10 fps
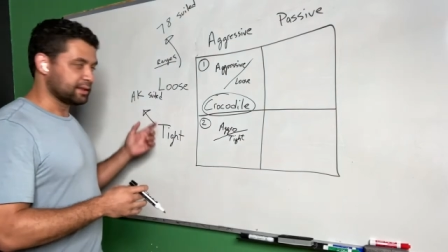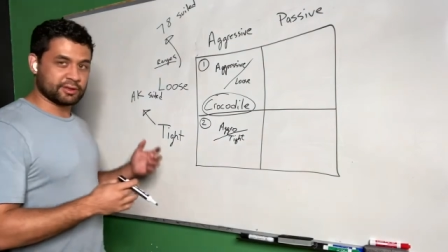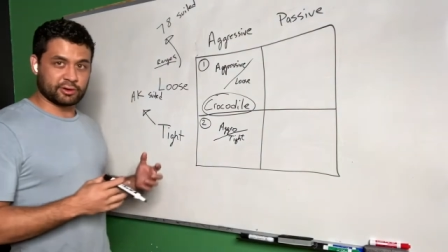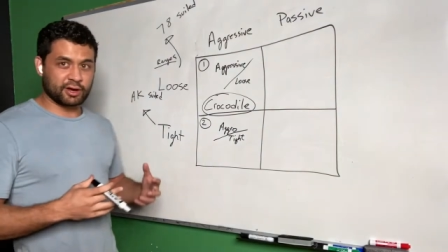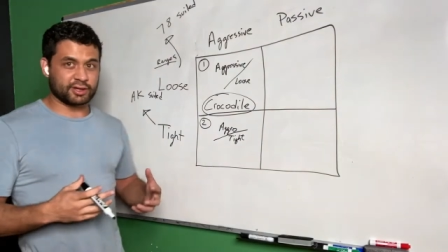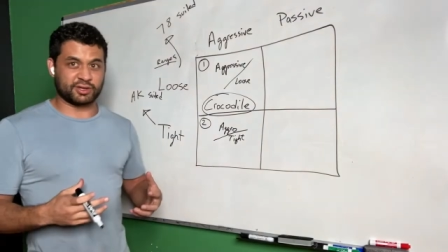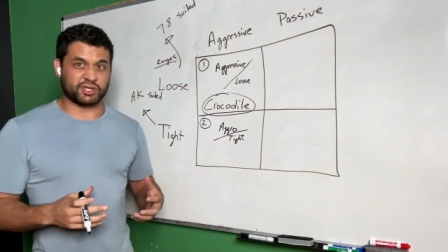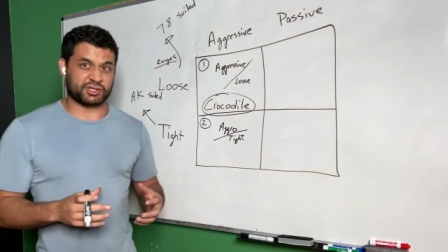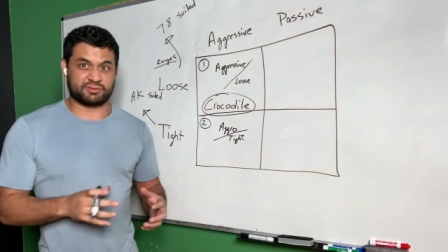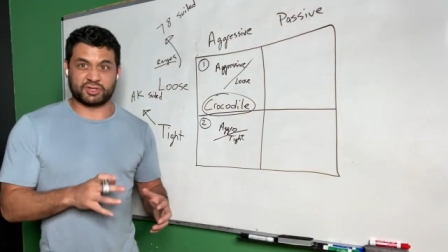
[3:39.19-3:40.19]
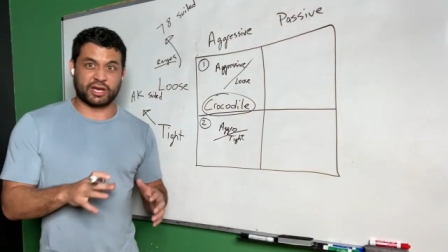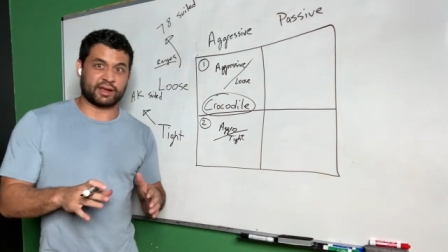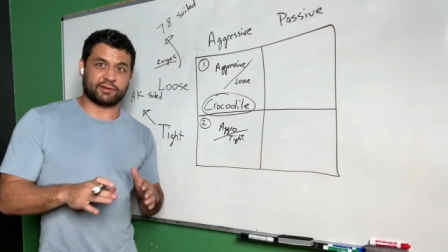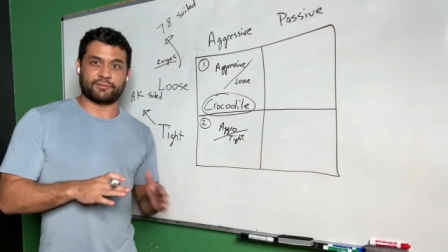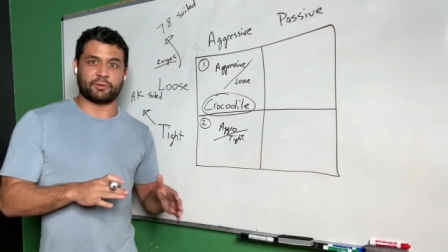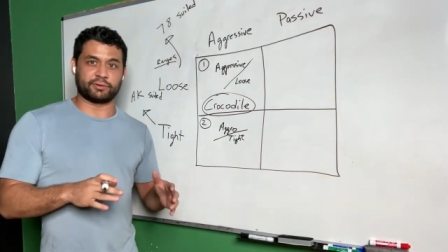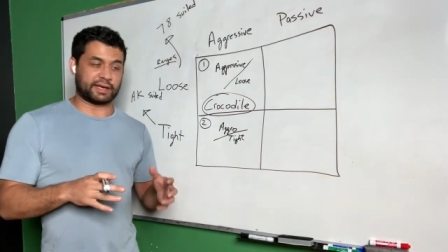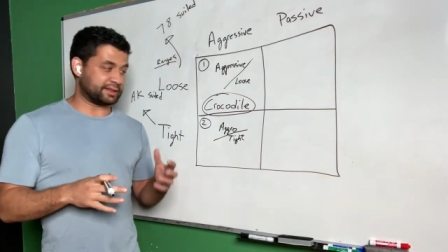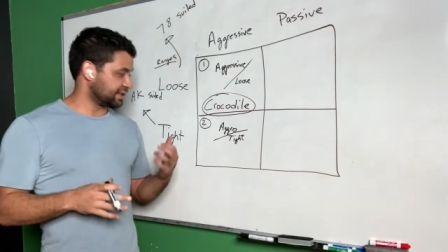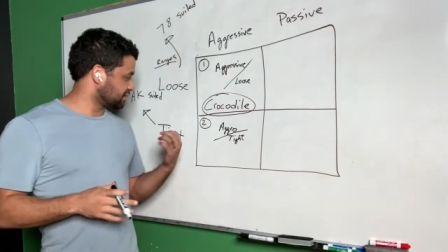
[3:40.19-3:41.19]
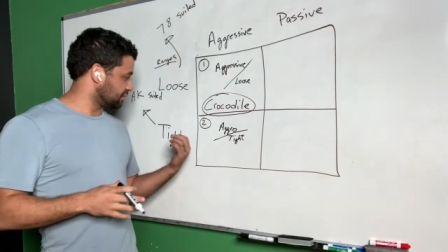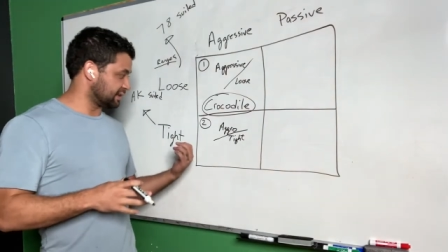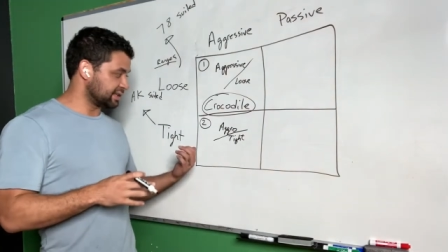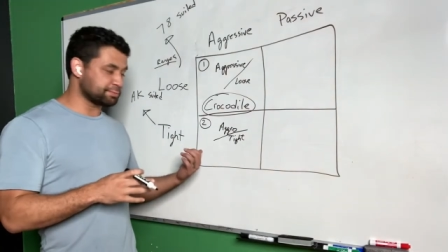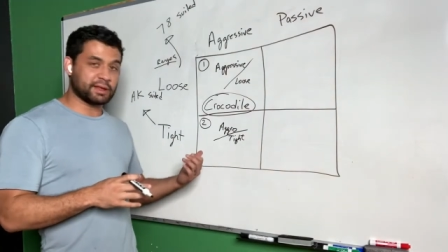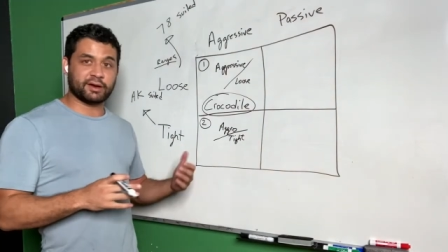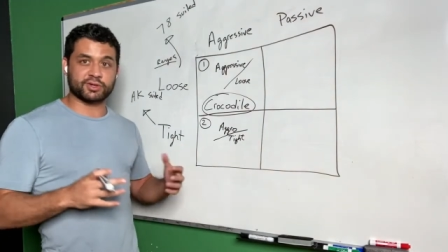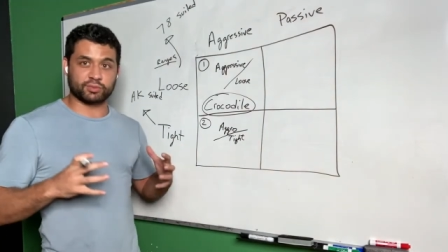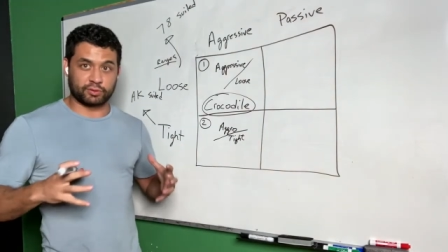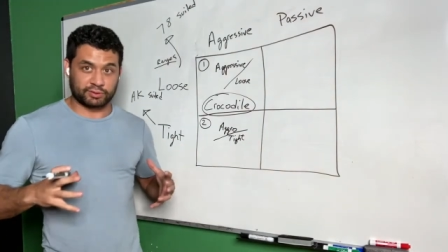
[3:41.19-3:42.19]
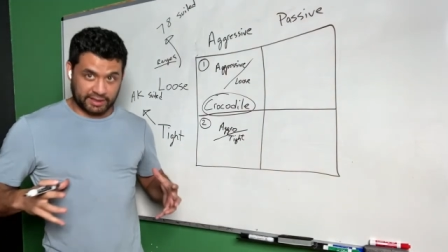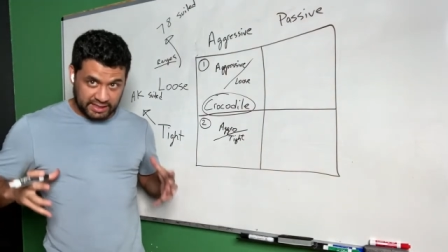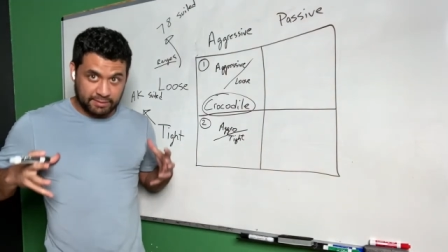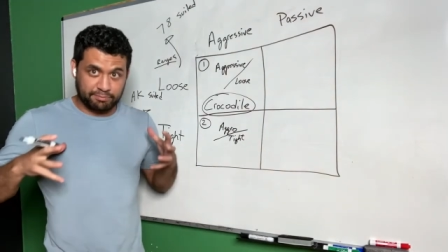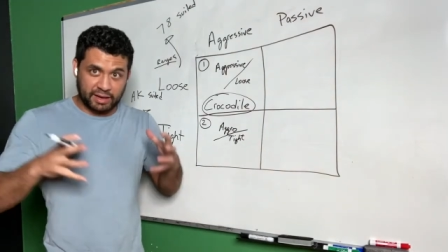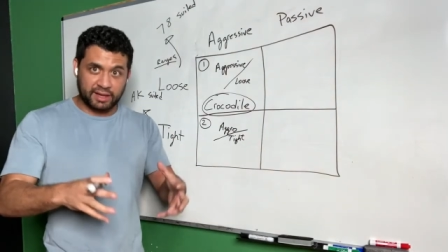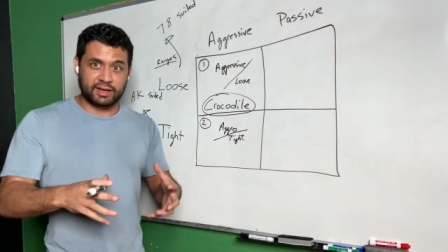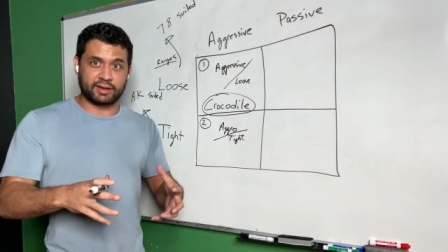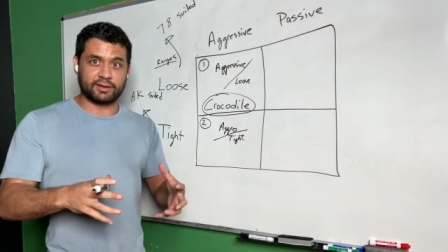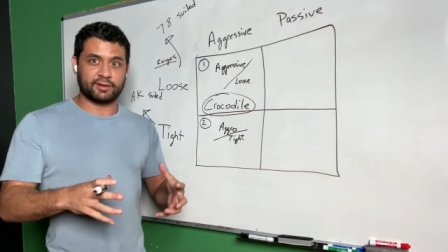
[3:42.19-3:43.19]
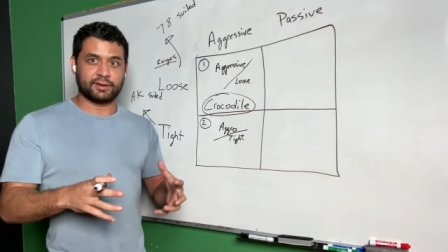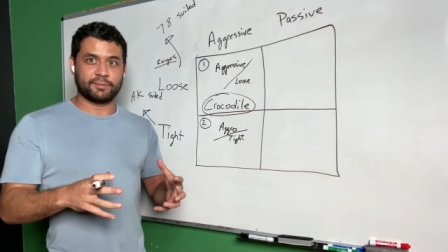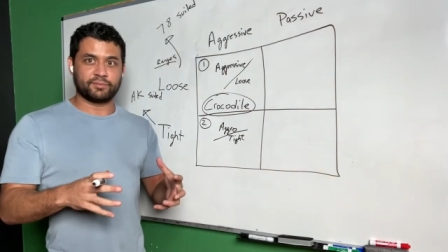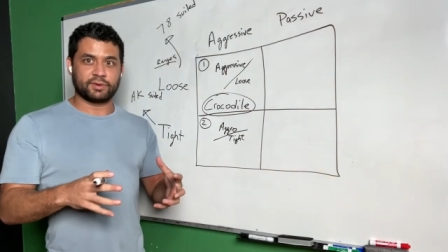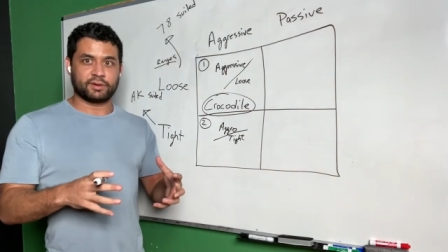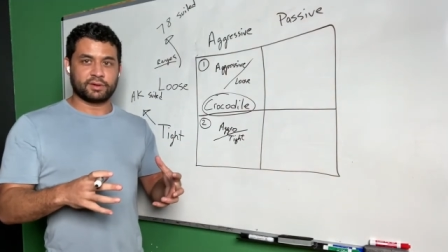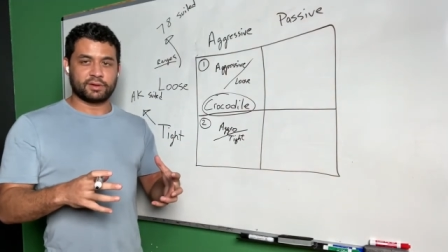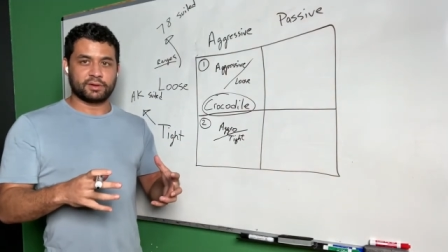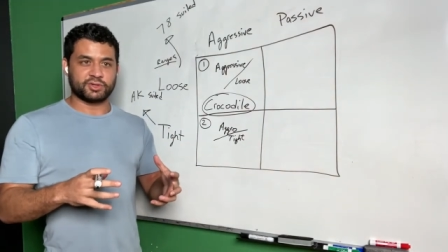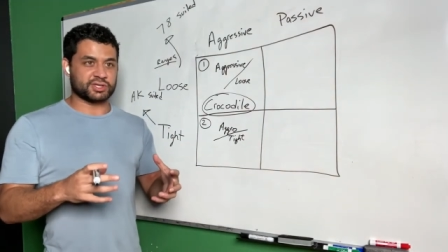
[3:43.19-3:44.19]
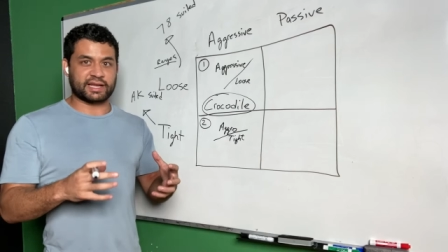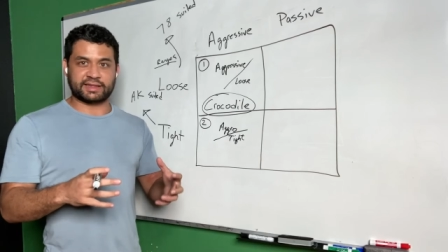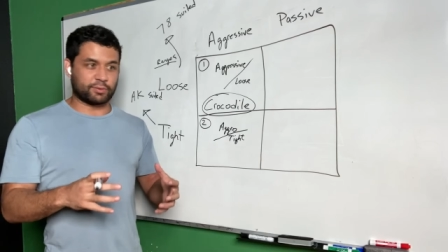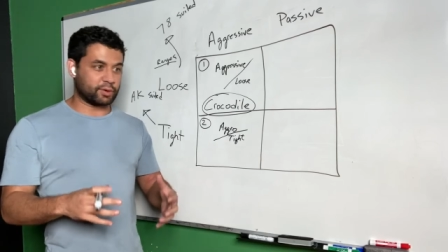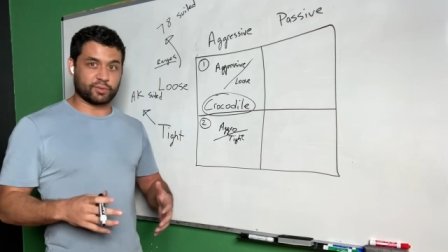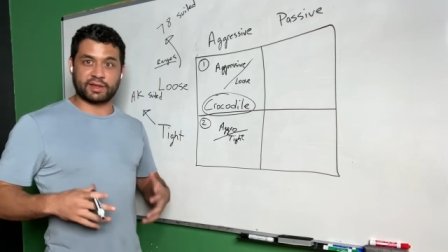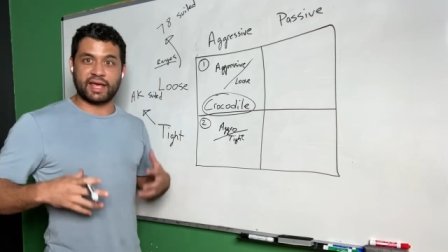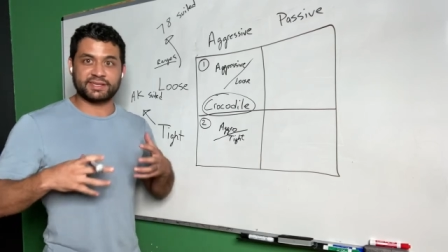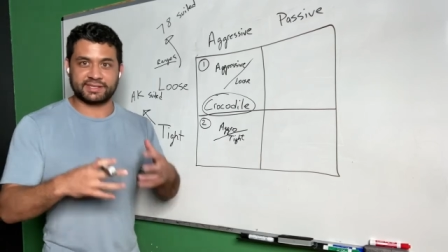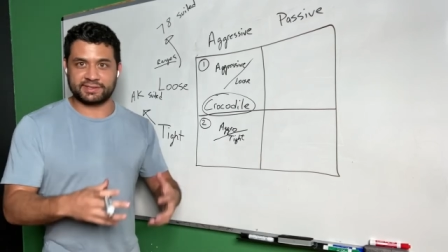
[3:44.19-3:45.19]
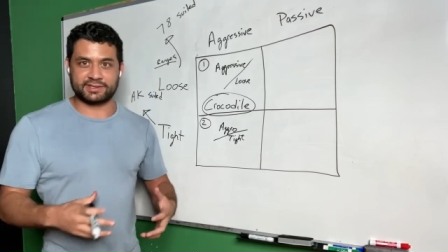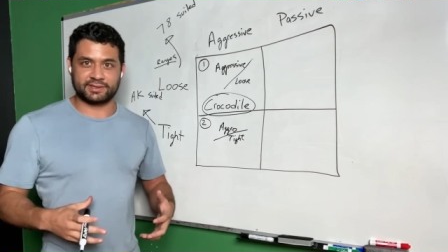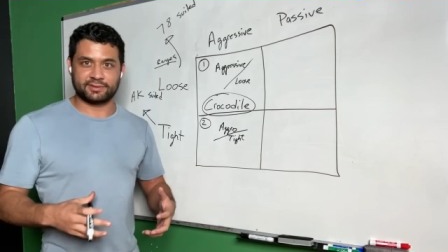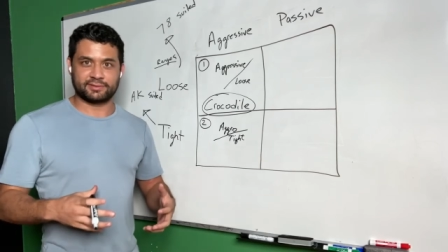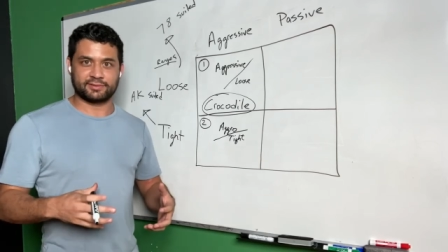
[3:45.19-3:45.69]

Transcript: they're not gonna just check and fold. Like these these players will like keep betting, just like they would with aces